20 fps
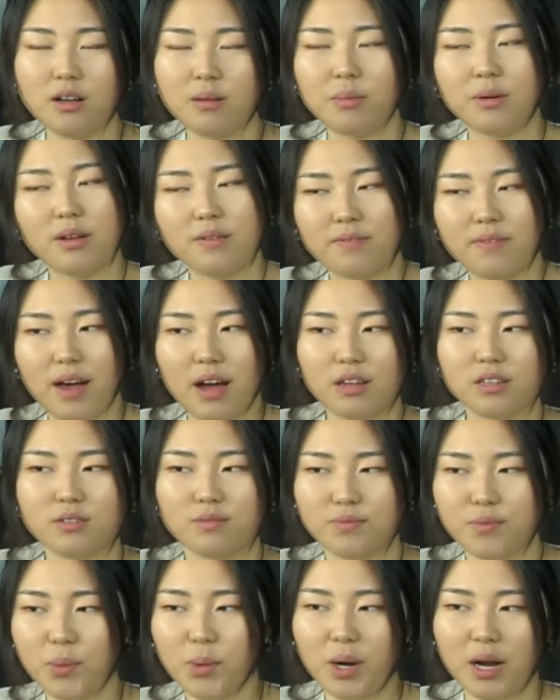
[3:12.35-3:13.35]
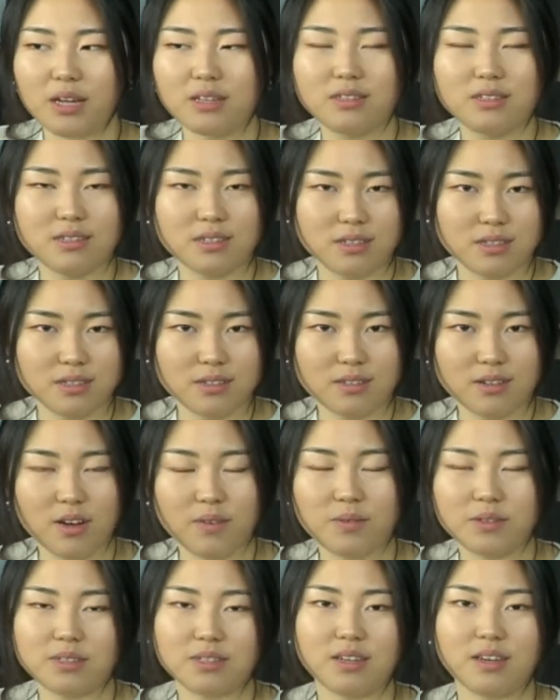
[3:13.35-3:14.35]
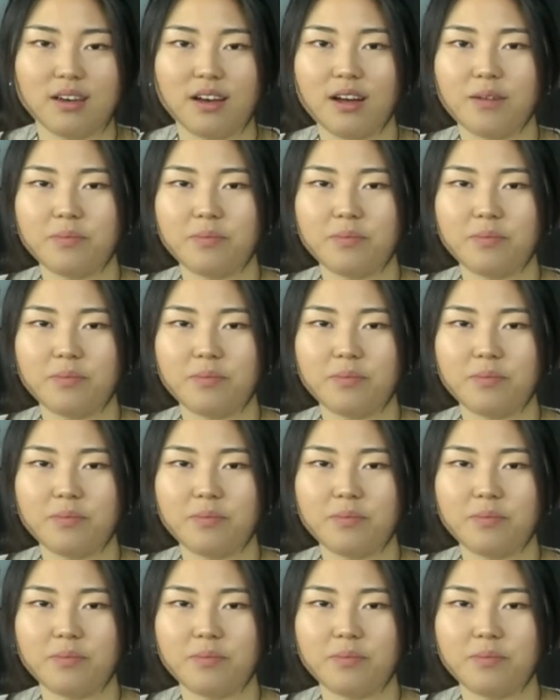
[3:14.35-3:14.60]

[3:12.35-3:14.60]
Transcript: But in fact, 4s is obviously